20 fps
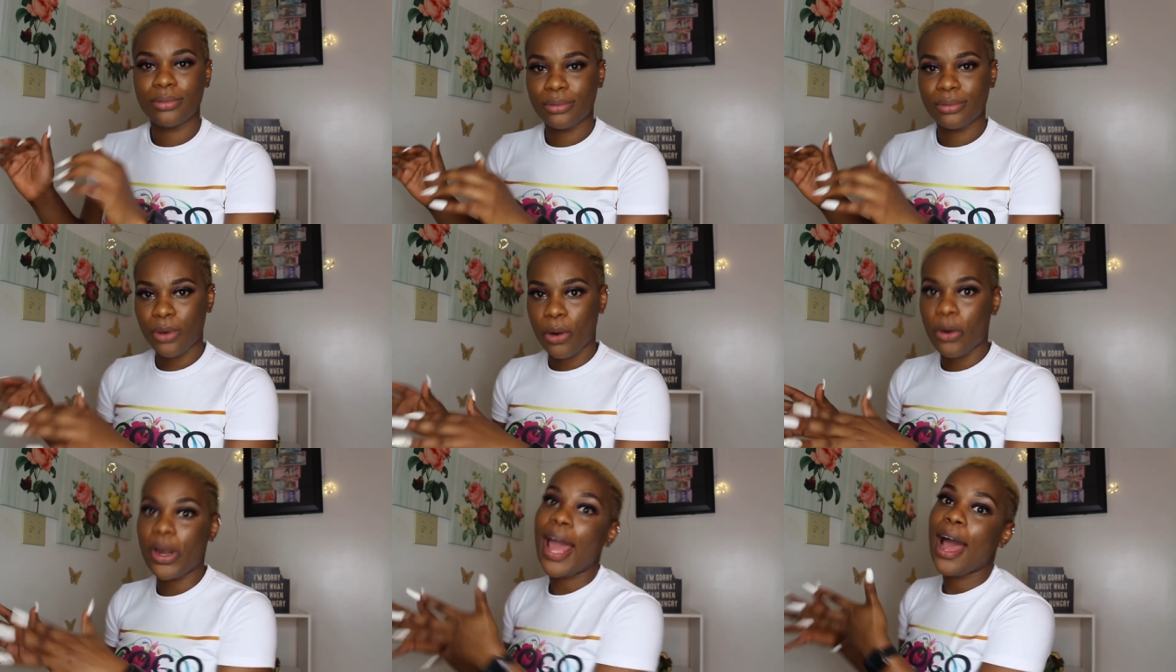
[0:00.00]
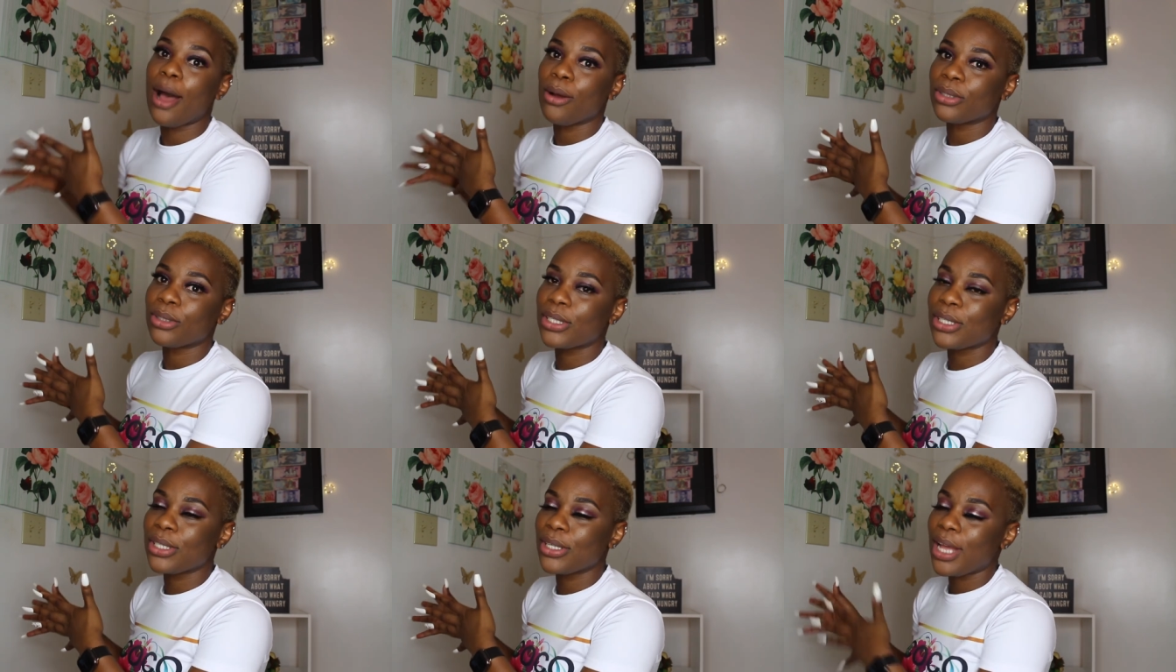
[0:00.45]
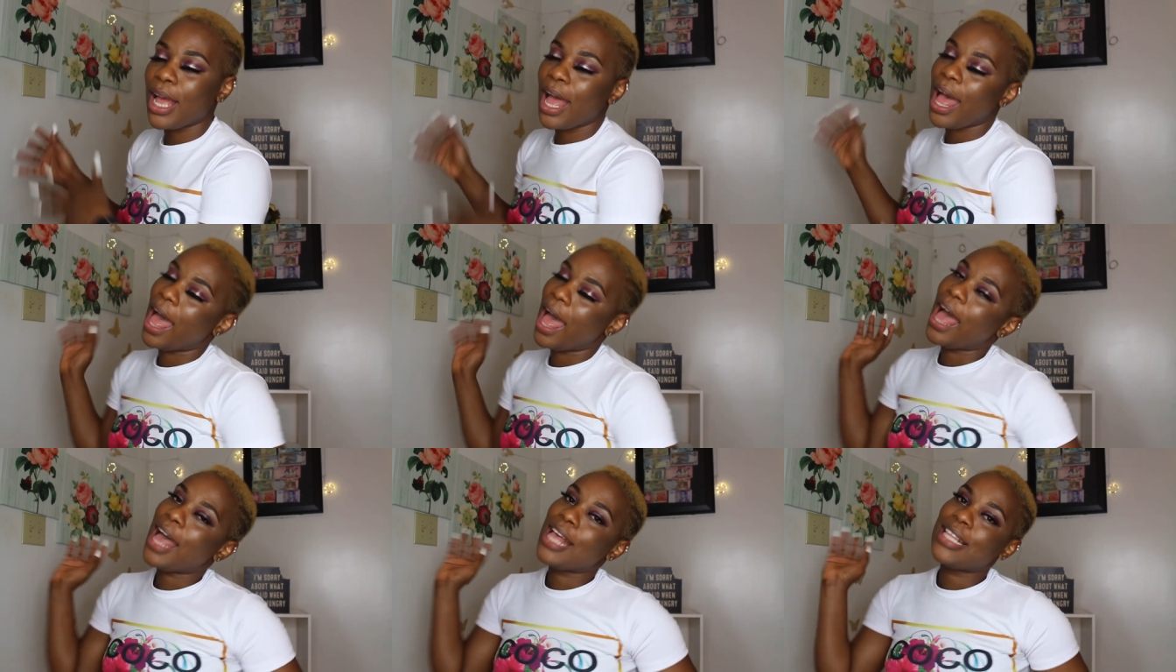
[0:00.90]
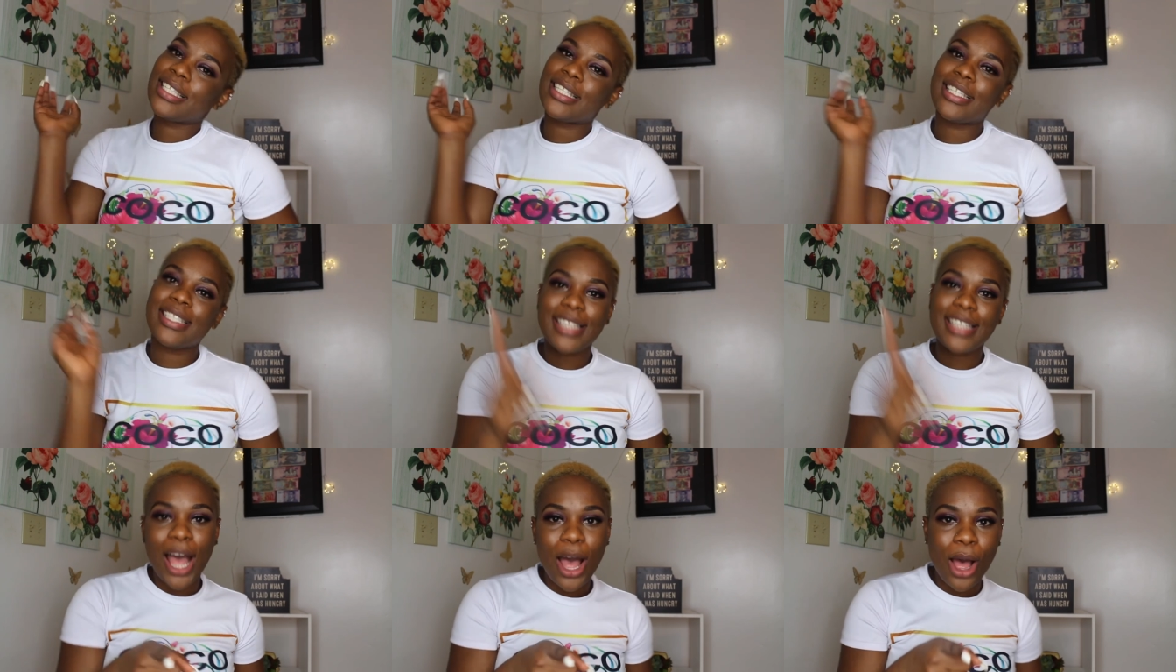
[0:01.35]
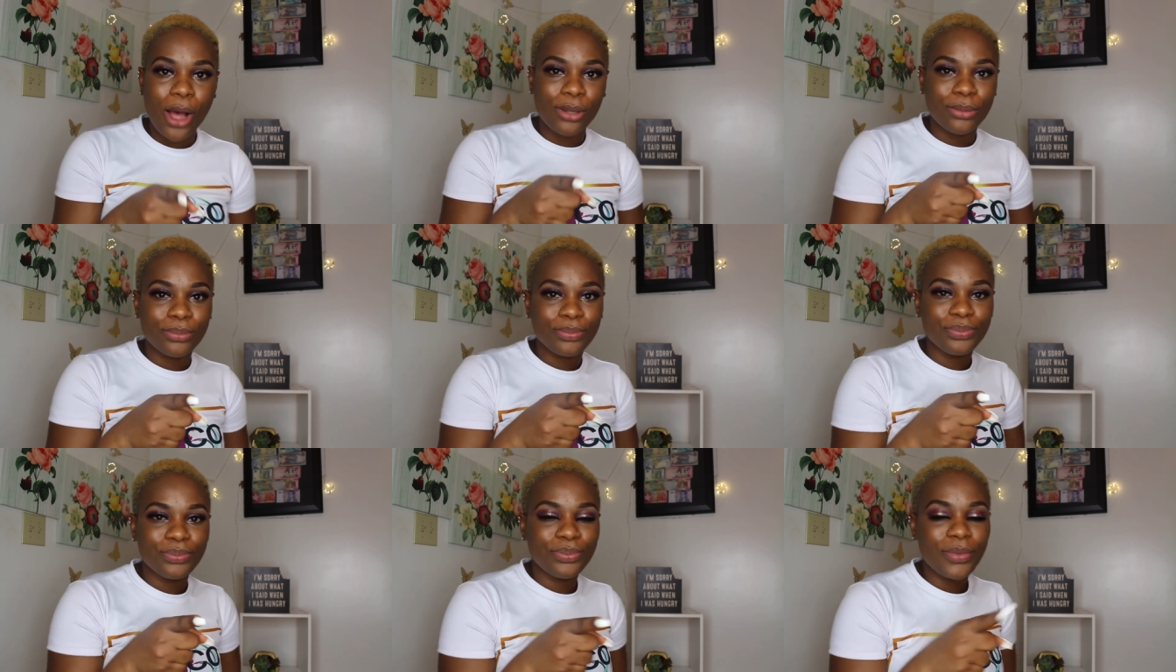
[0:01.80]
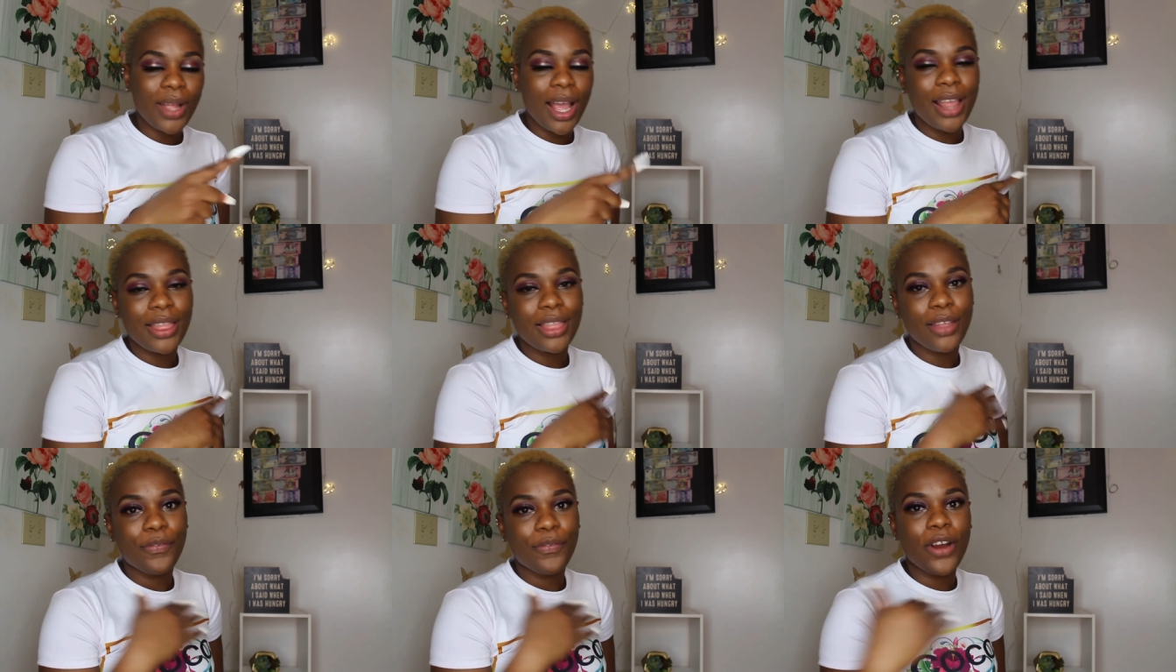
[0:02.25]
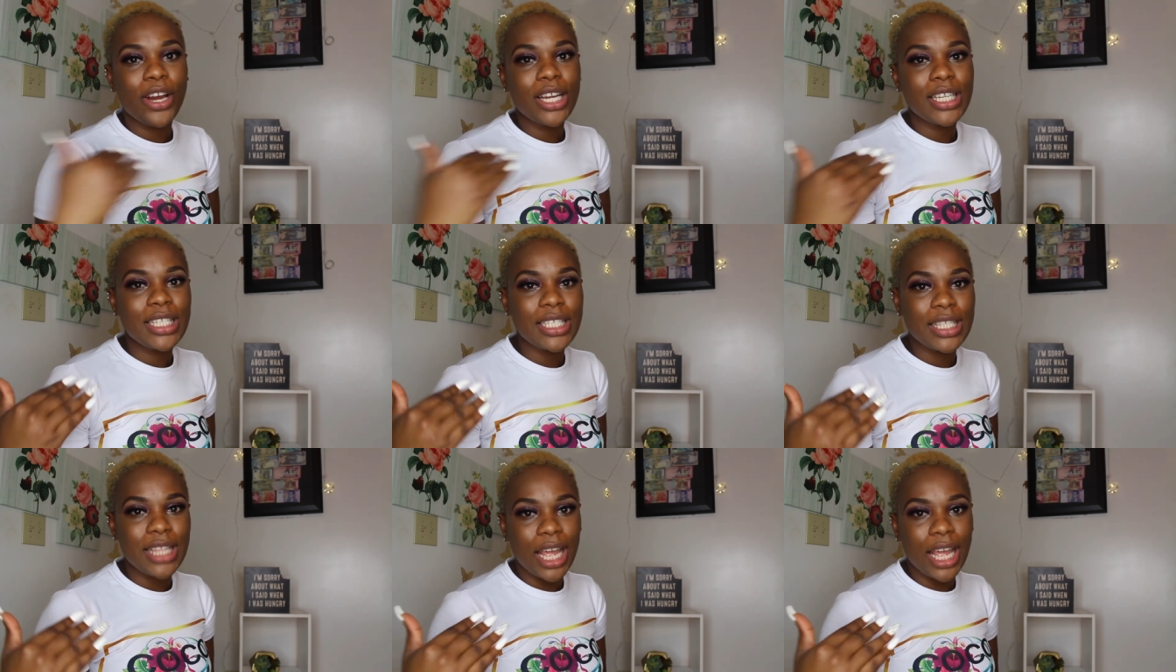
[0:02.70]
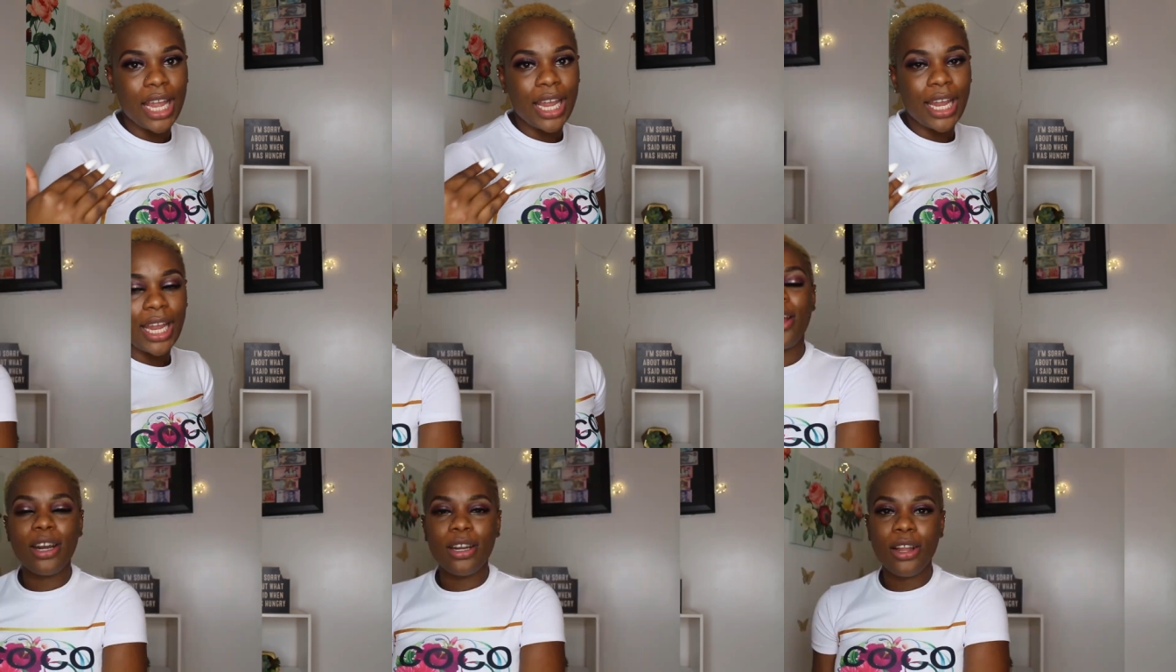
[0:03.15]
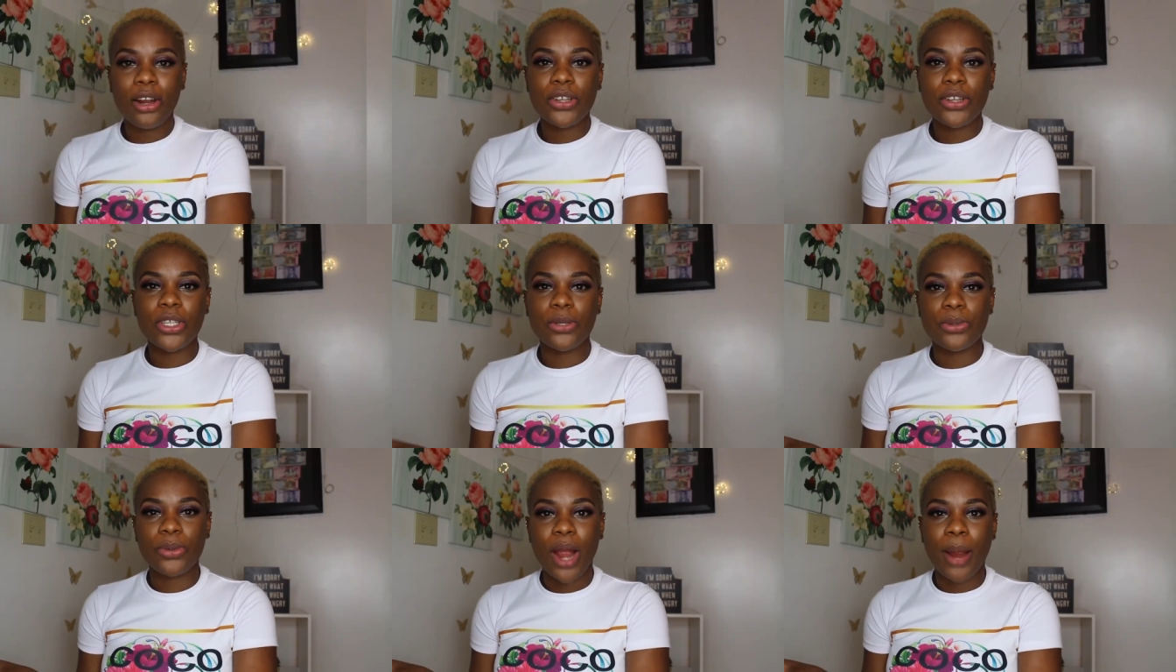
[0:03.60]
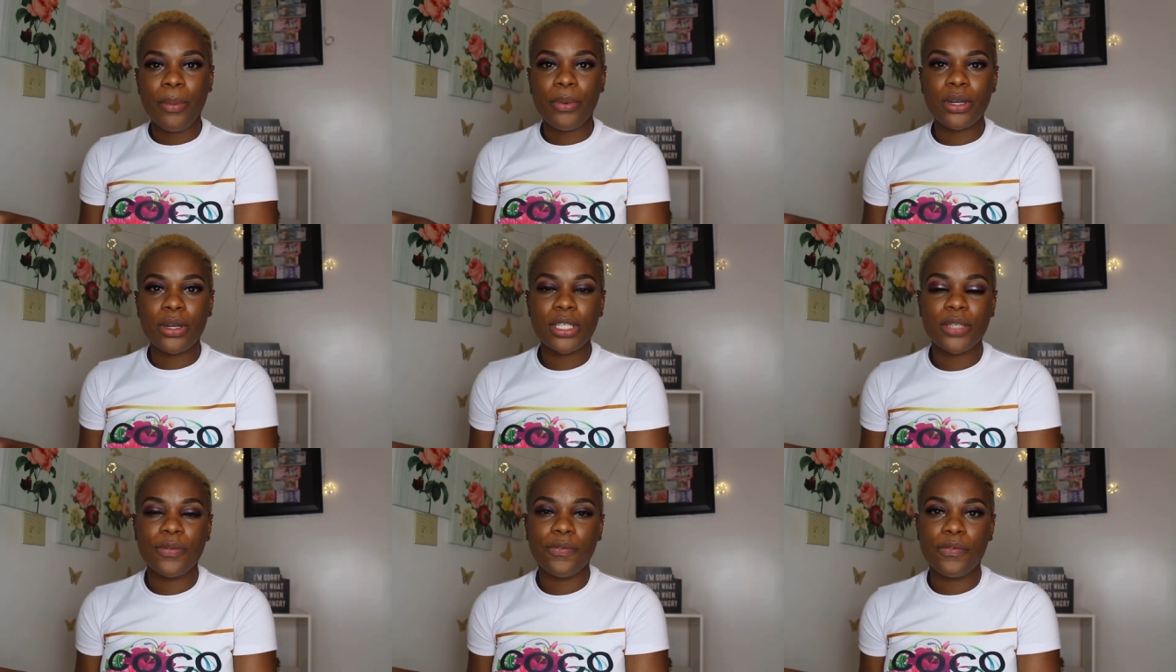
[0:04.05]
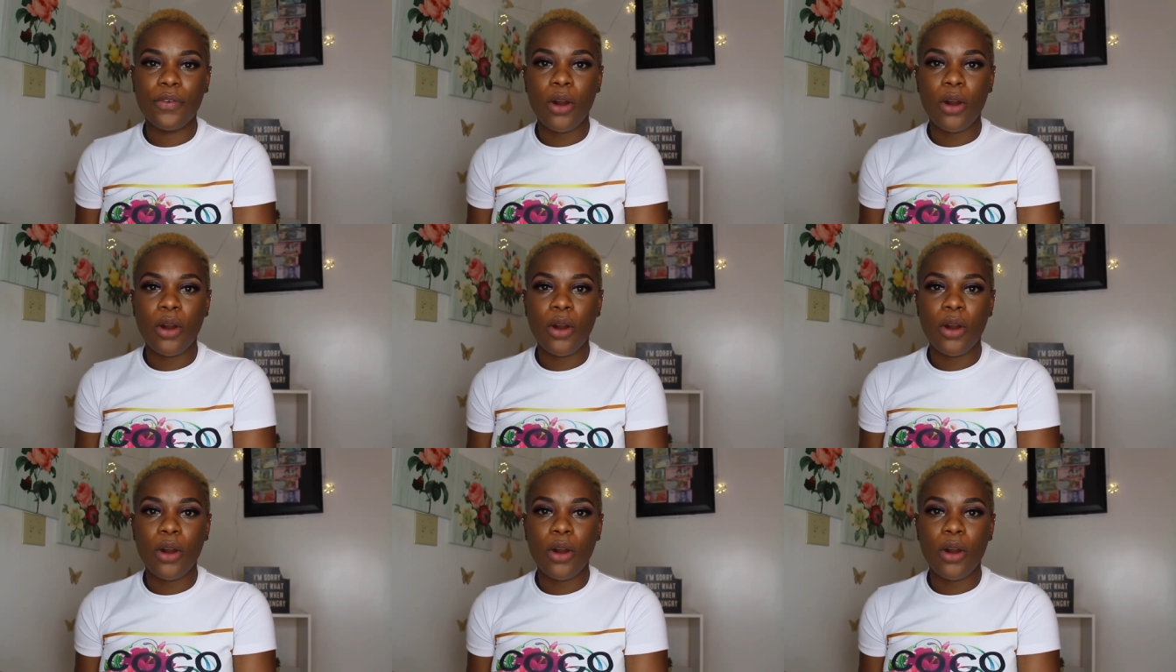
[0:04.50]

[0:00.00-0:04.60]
on out so the first thing i got a lot of subscribers